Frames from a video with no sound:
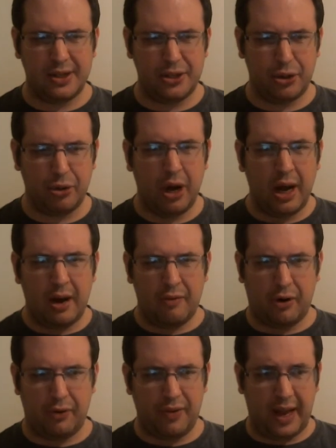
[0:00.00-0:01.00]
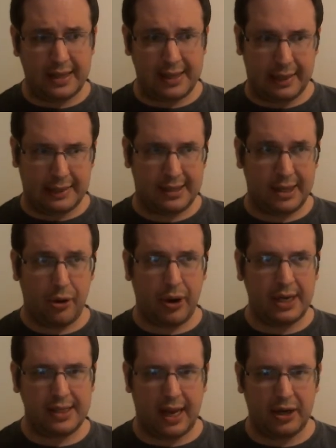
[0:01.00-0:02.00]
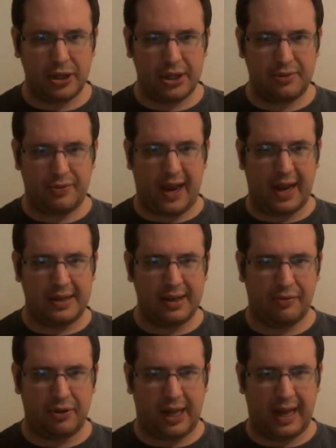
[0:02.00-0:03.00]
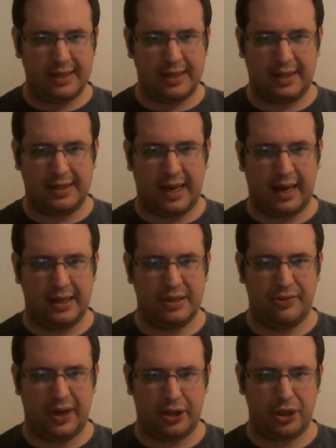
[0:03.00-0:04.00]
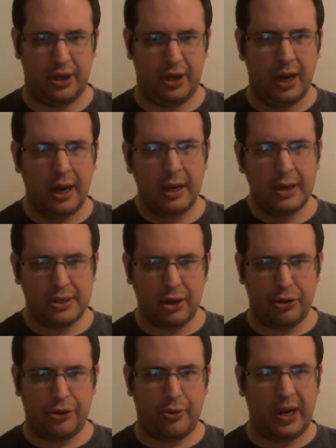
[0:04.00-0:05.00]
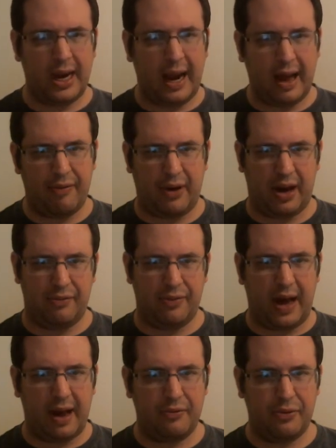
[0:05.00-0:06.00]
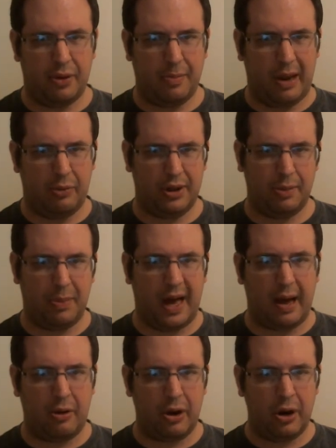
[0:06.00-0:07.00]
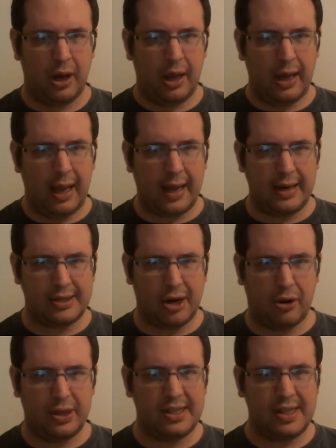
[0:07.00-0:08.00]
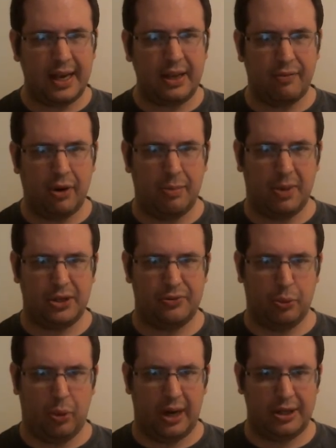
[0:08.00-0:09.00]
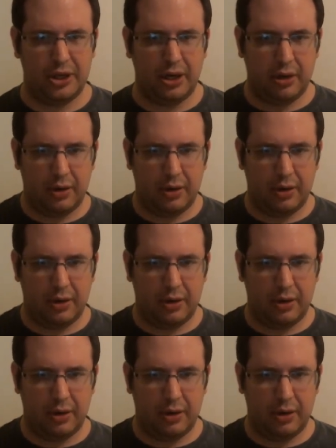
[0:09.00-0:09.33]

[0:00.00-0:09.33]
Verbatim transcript: to for fans of the series and just fans of classic science fiction. So three and a half out of five for The Man with the Power. And as always, thank you very much for watching.